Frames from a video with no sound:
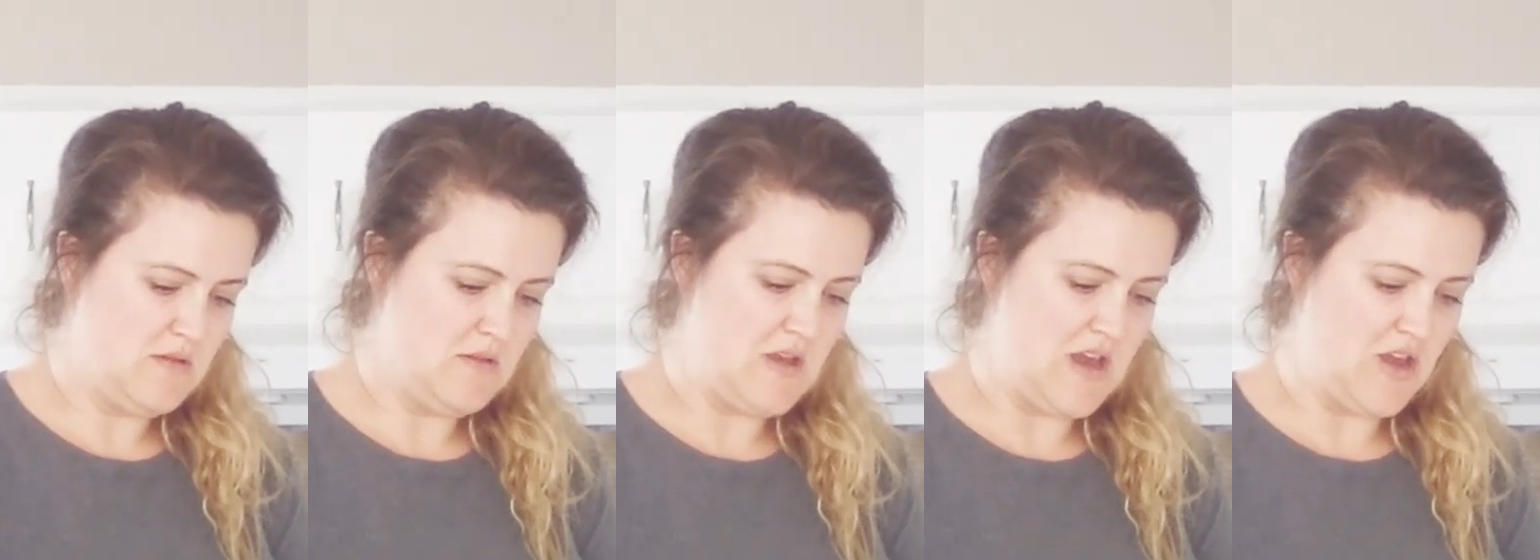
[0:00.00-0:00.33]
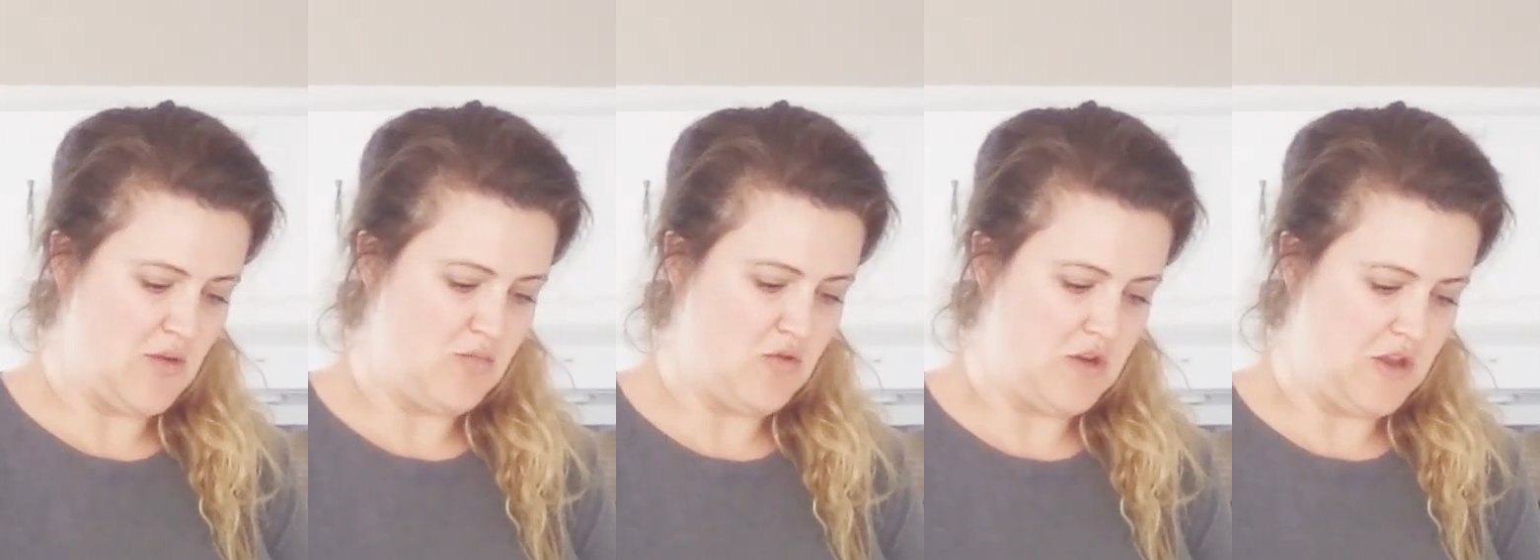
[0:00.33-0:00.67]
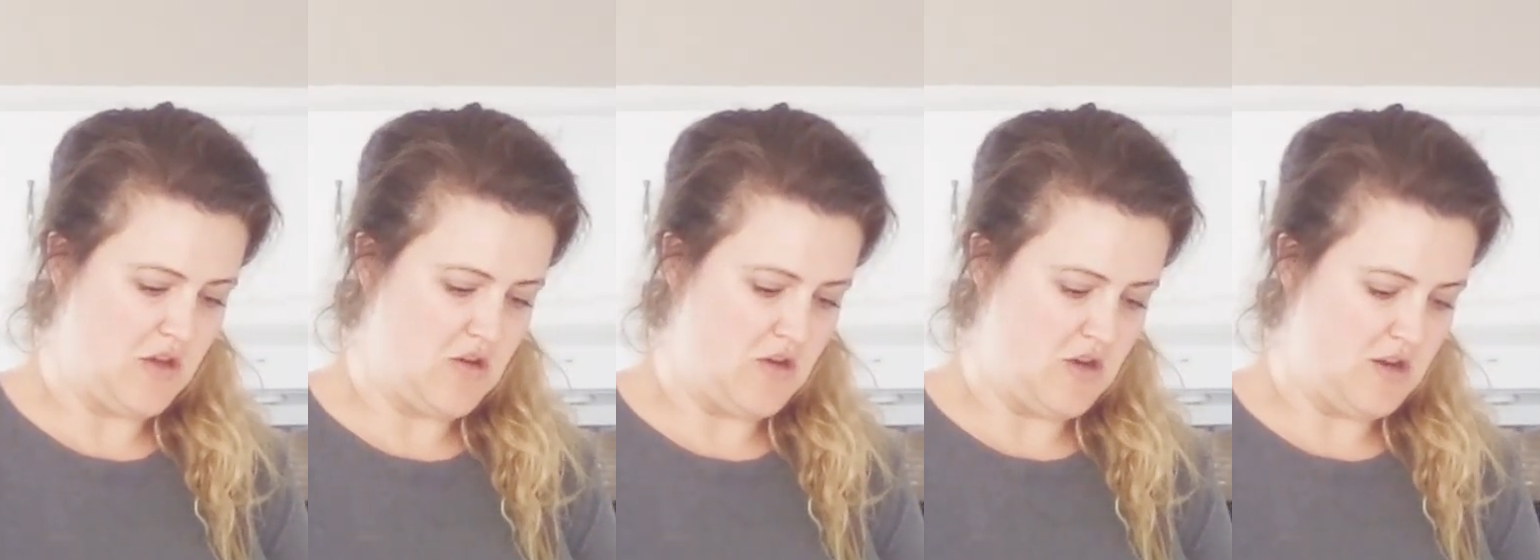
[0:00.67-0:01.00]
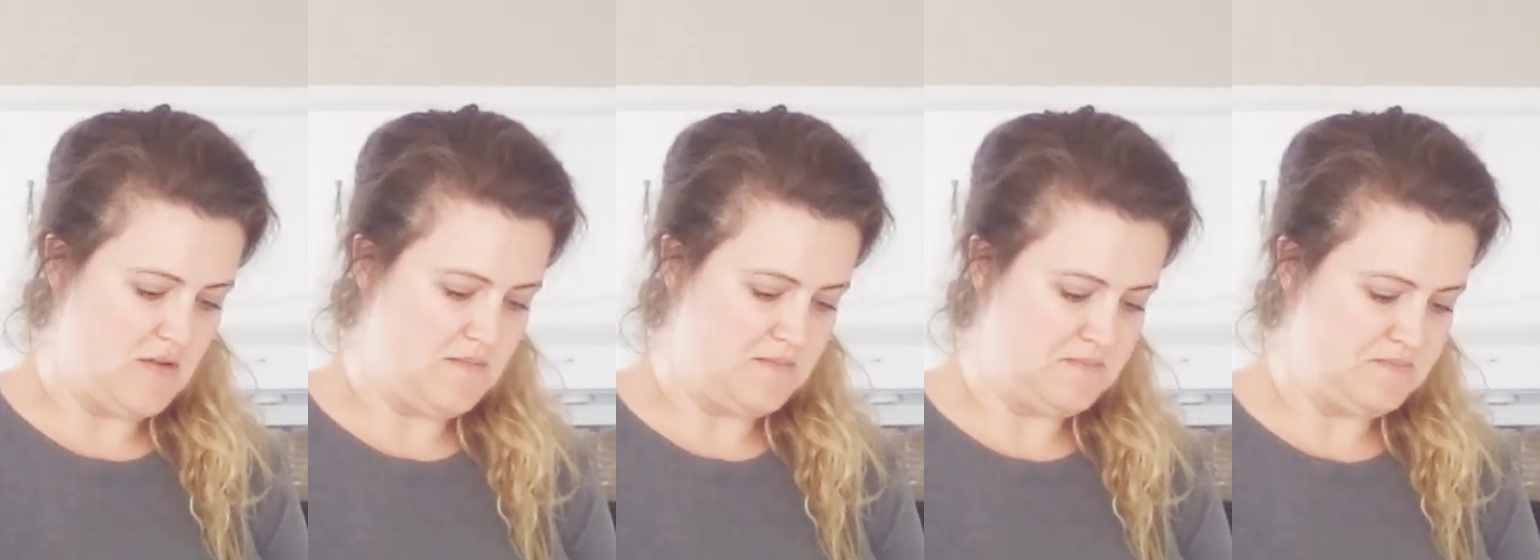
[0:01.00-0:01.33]
that you're putting on.
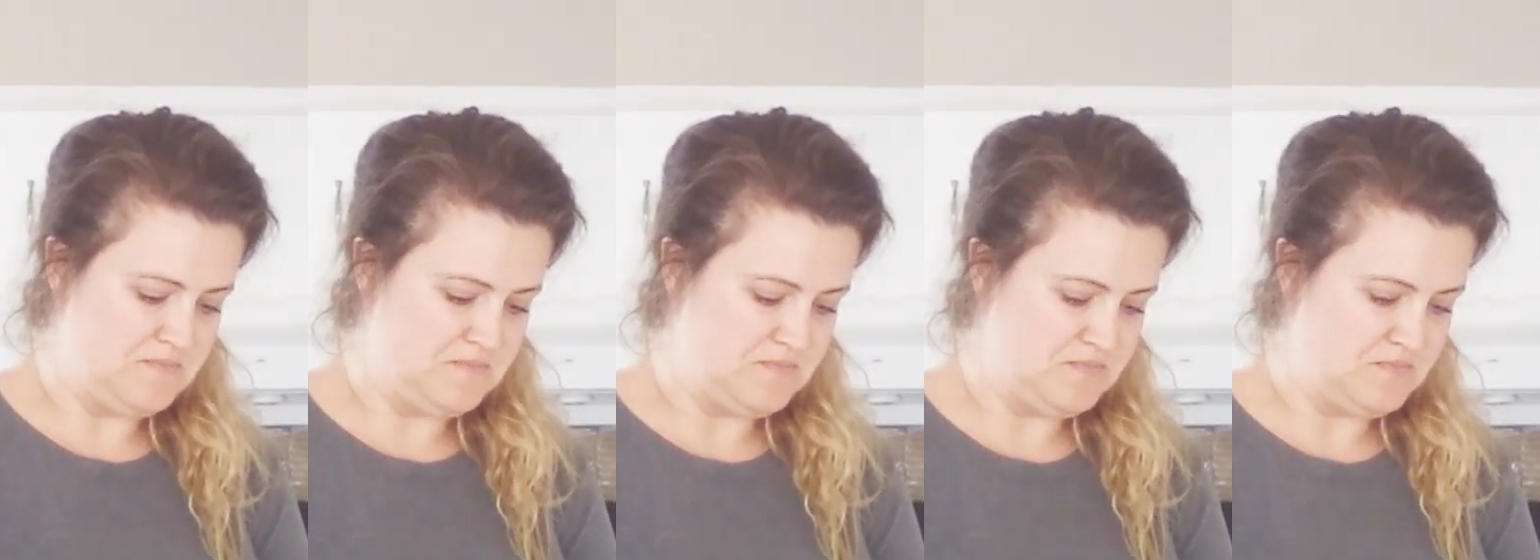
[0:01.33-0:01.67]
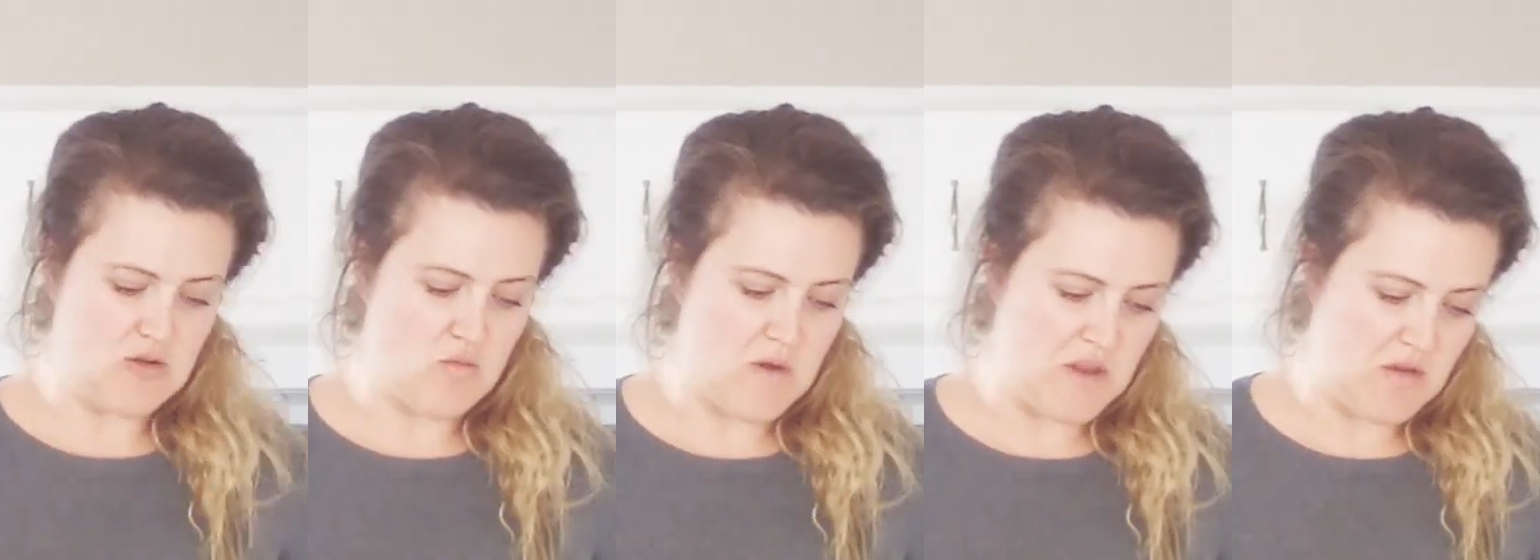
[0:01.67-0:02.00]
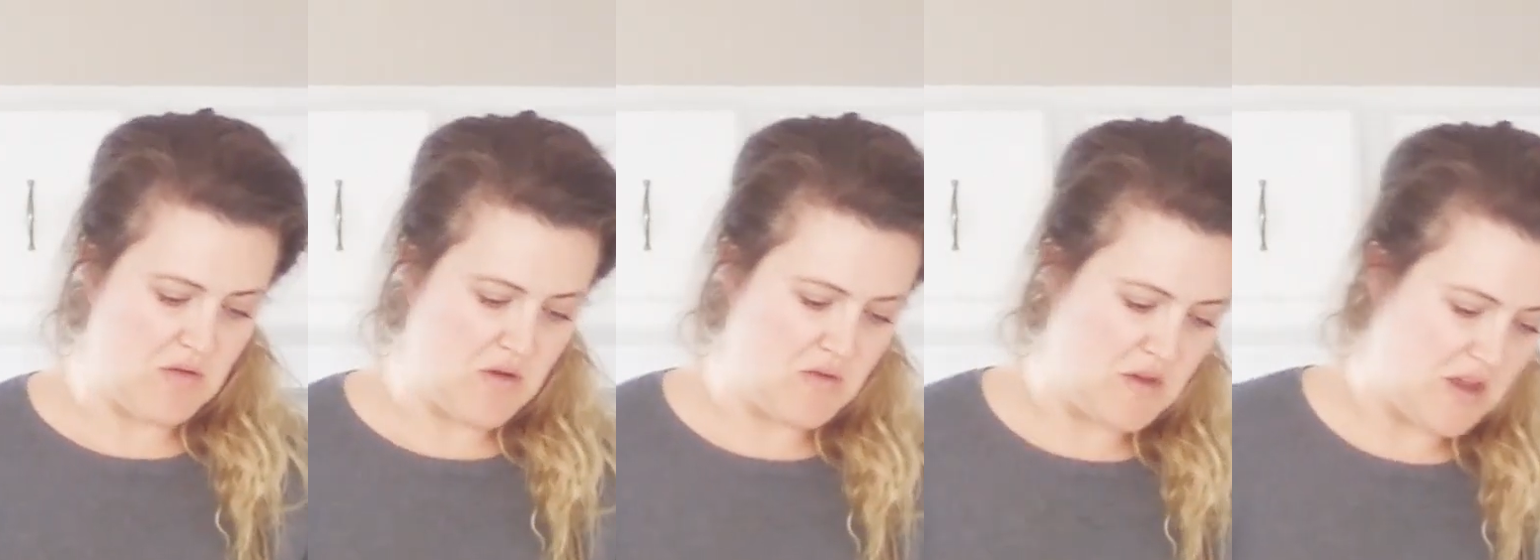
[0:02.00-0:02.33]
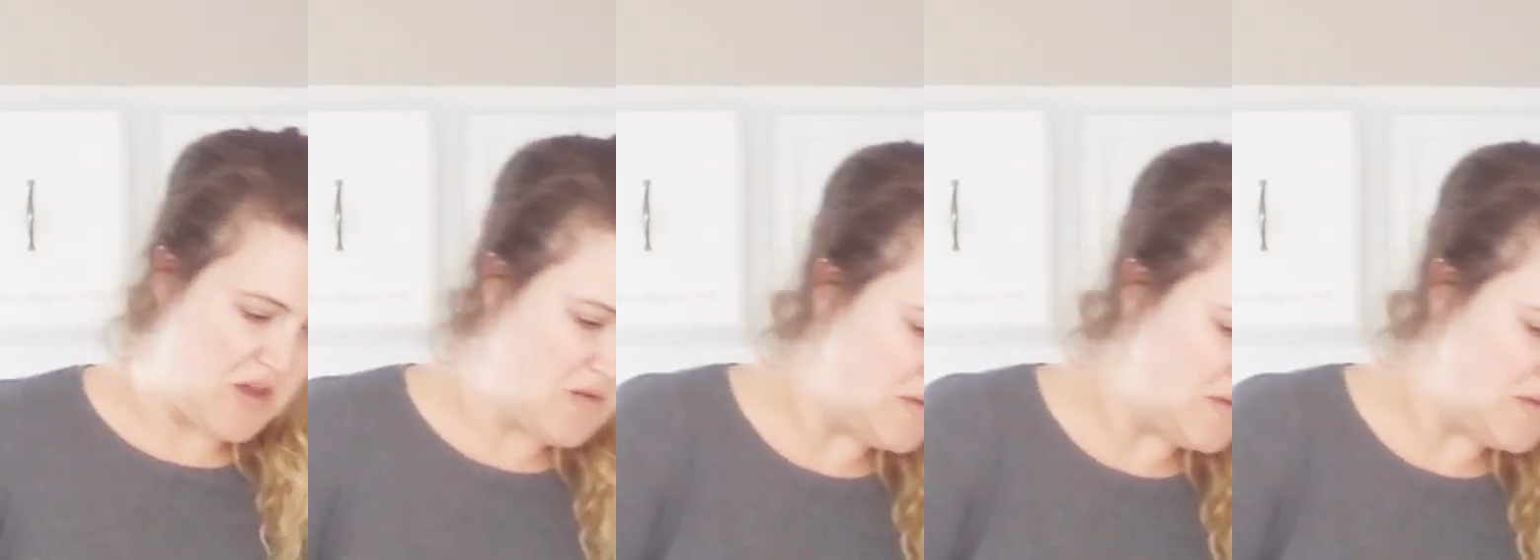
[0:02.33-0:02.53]
So when you go to